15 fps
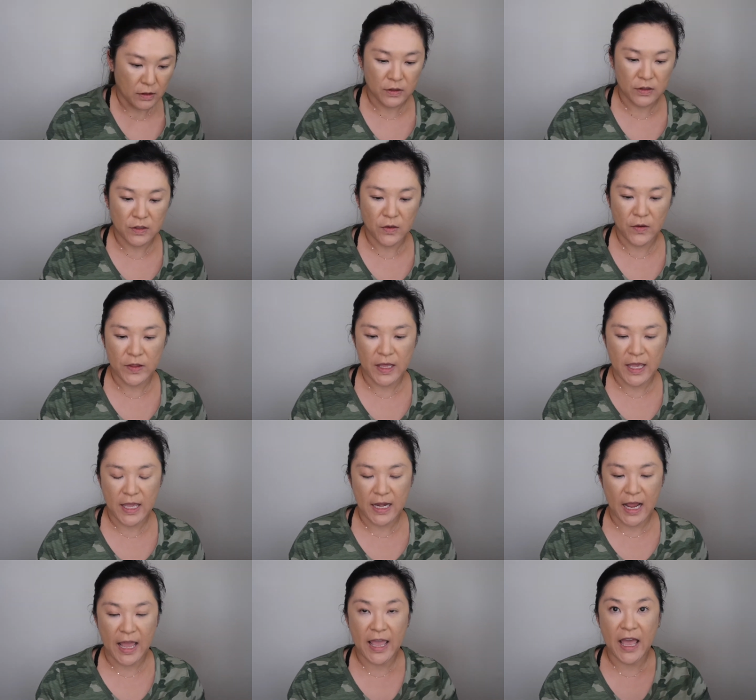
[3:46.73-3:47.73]
So
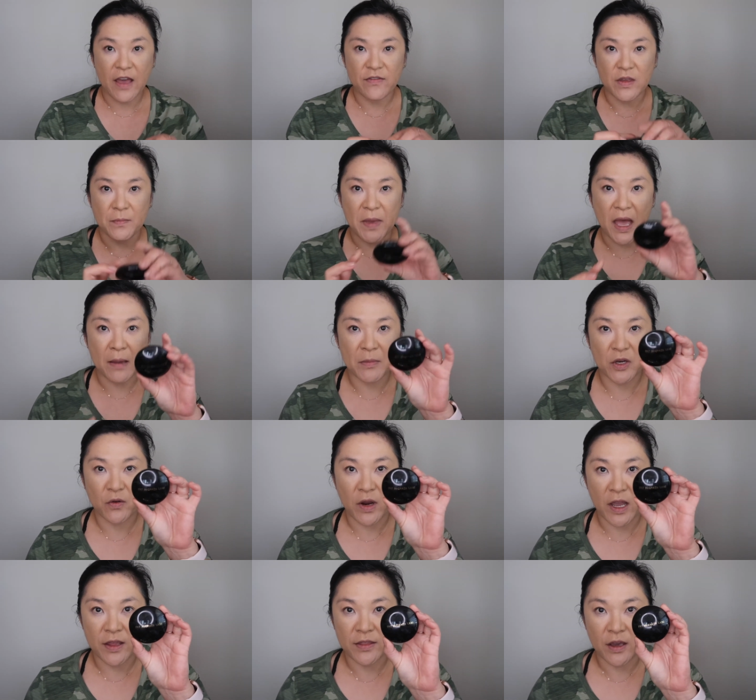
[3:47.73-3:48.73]
then I have the
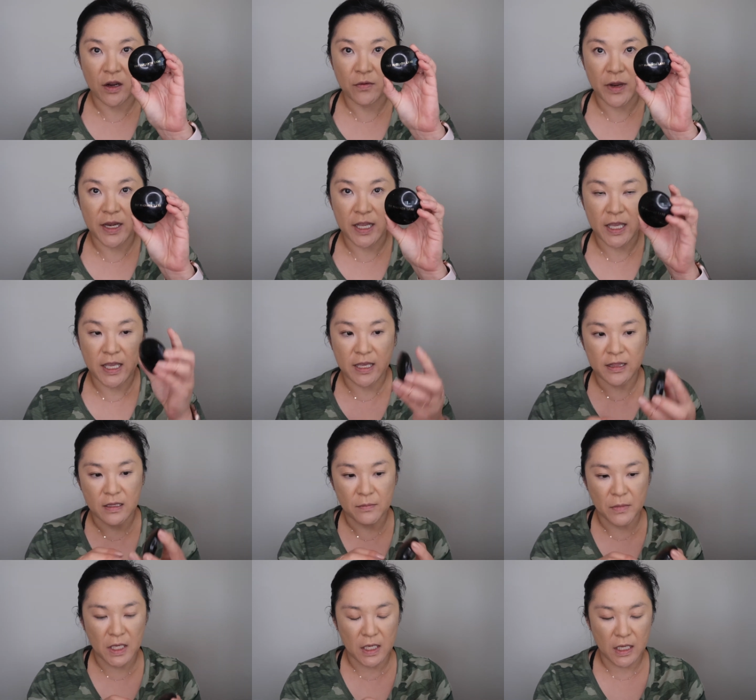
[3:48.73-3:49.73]
Mcgrath already in the
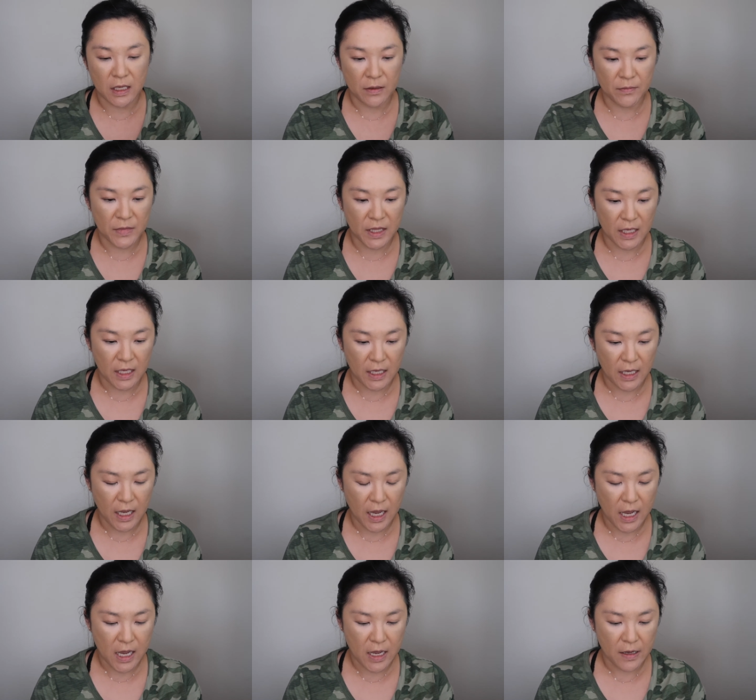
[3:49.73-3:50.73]
medium, the
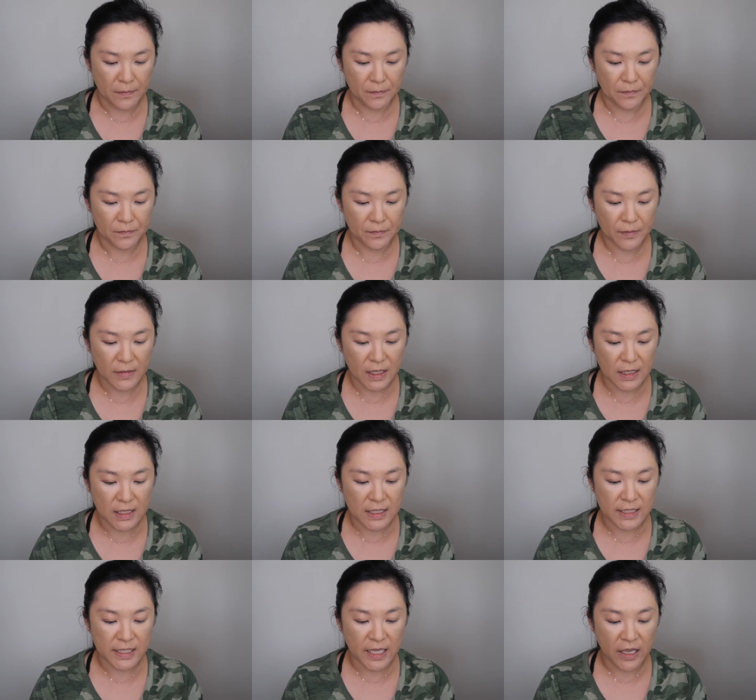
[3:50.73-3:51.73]

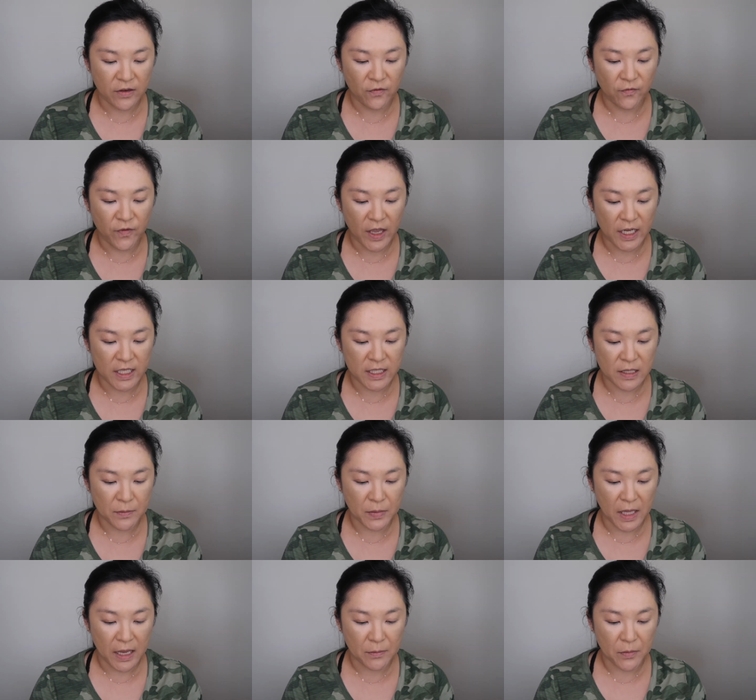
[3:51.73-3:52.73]
Skin Fetish
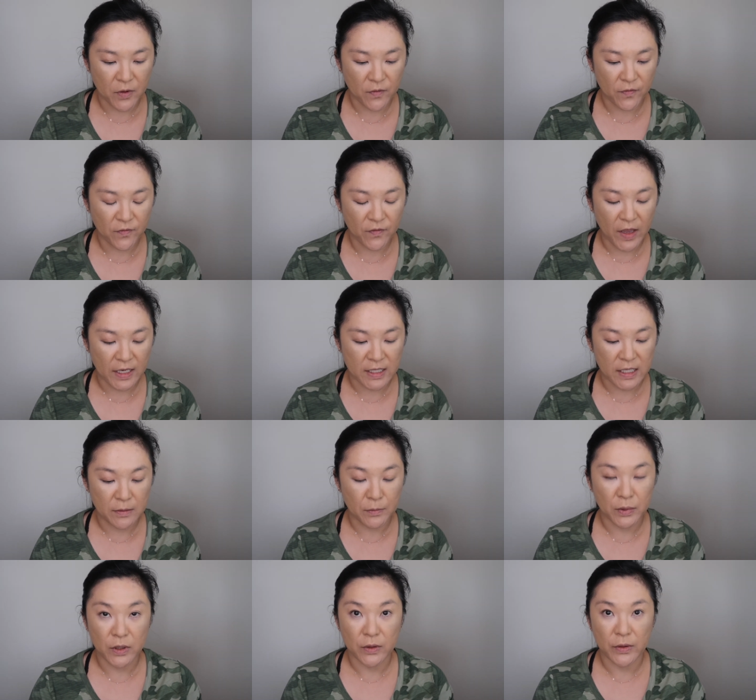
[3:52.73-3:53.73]
Sublime Perfecting
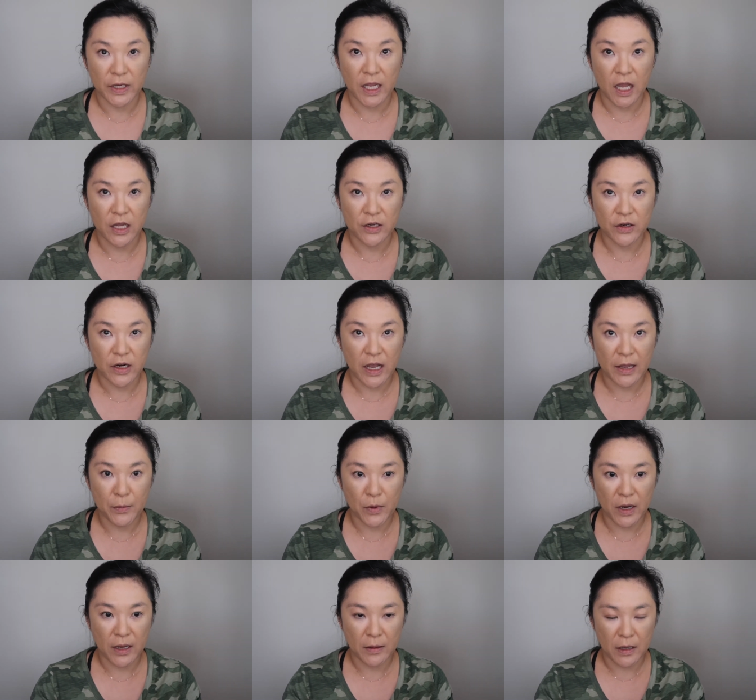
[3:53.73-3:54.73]
Blurring Under Eye
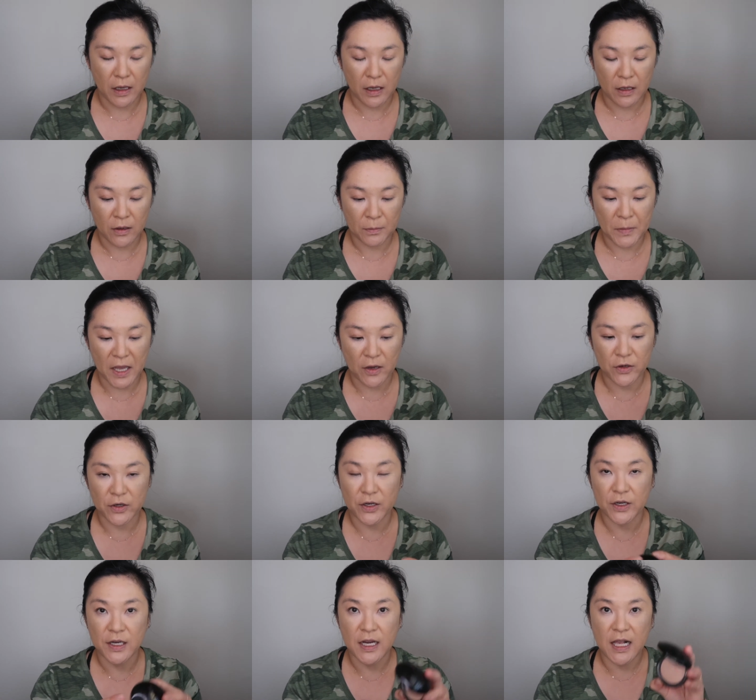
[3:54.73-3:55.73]

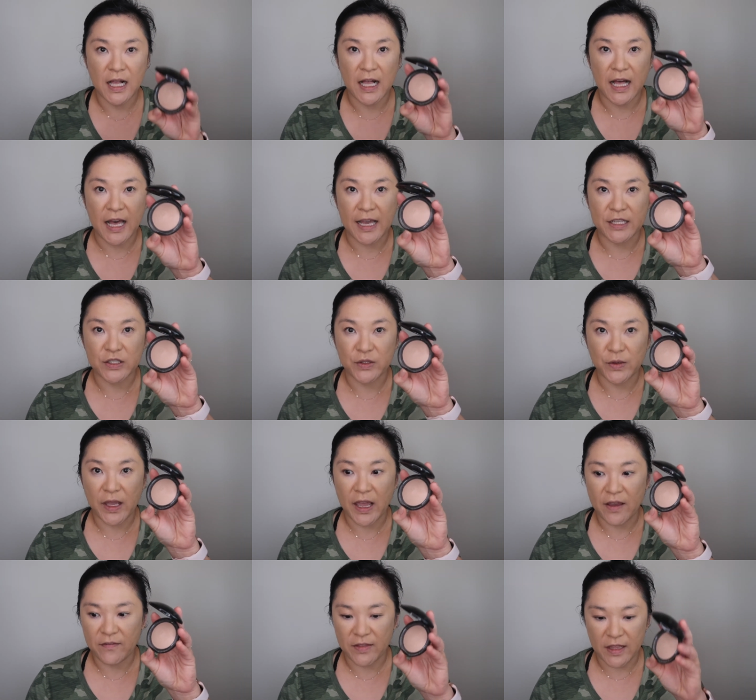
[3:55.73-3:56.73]
Powder. I do
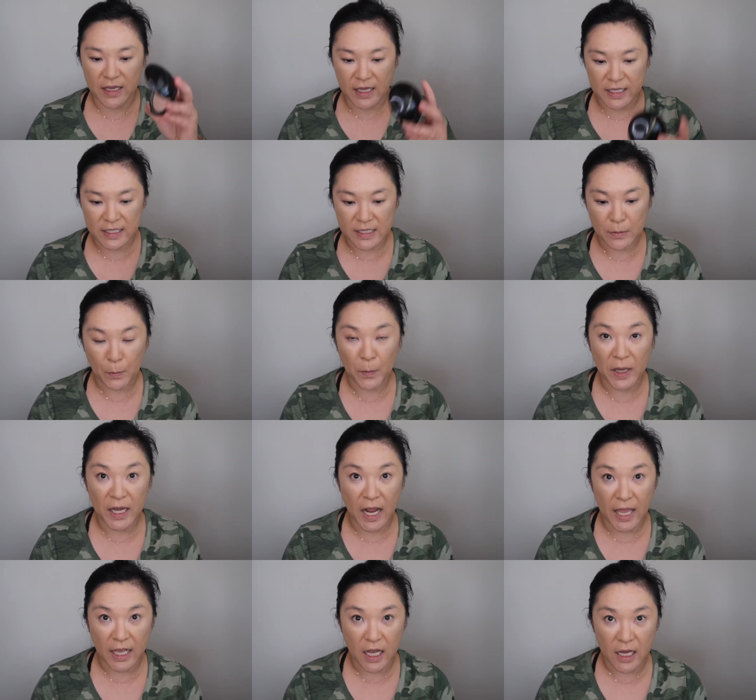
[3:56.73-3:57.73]
have this,
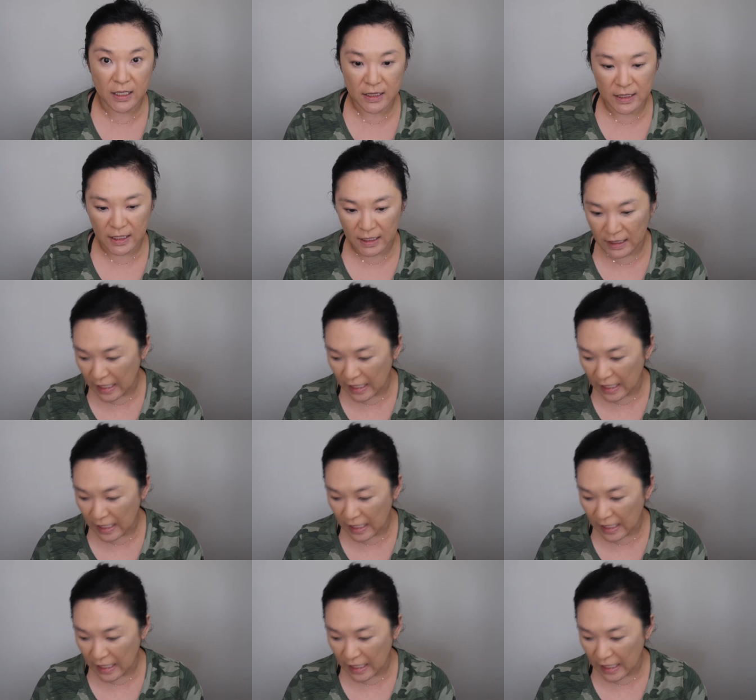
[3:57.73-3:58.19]
but I got the